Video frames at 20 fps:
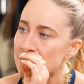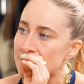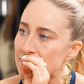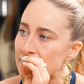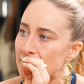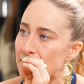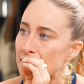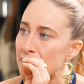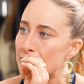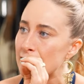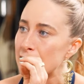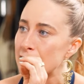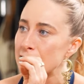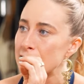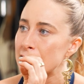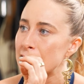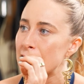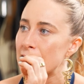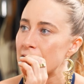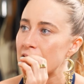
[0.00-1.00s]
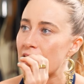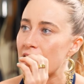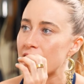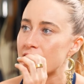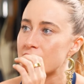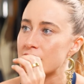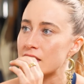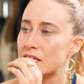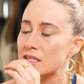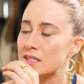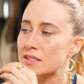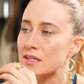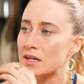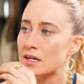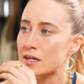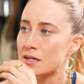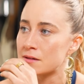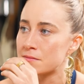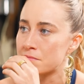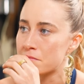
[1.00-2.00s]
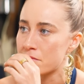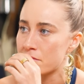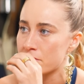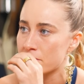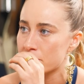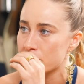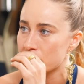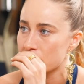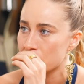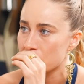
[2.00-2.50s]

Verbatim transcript: Yeah, I think, um,